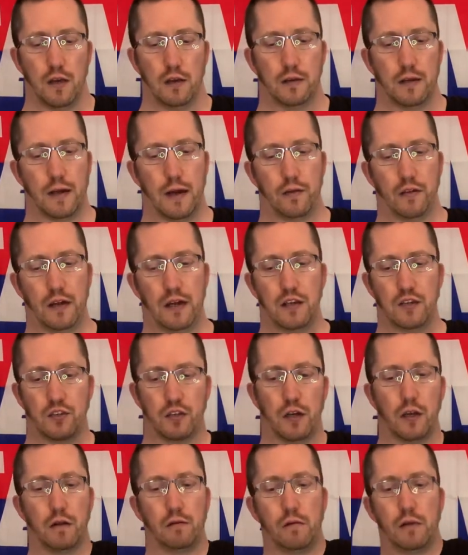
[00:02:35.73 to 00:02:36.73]
Now, these
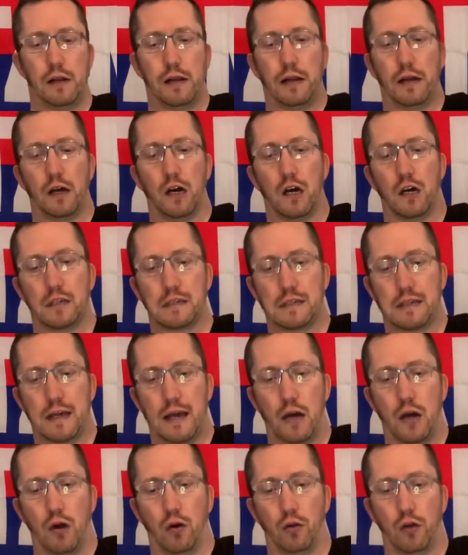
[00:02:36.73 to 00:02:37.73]
are really hard to get
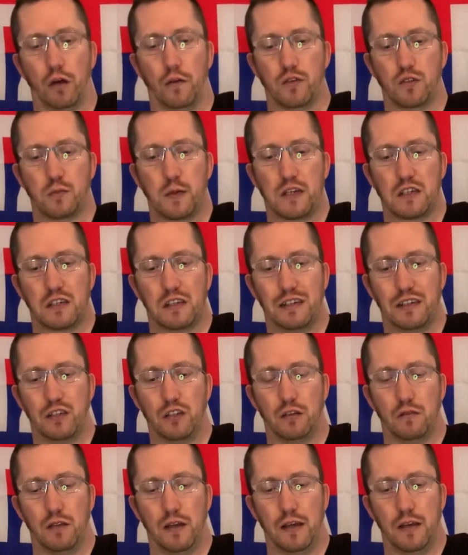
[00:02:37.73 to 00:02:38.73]
hold of,
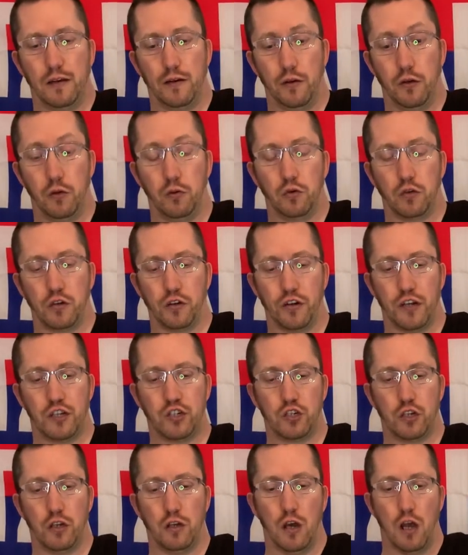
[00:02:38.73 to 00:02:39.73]
especially in new
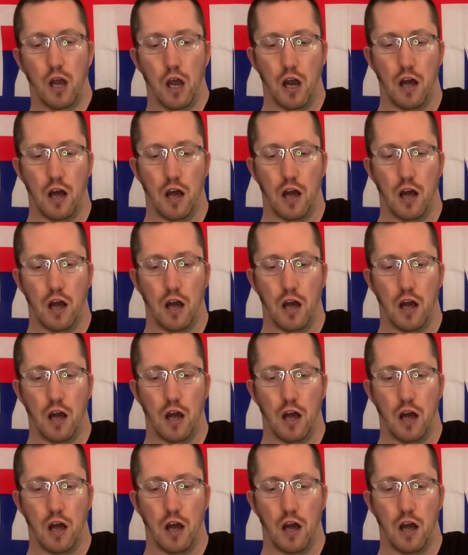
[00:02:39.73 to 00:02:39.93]
condition.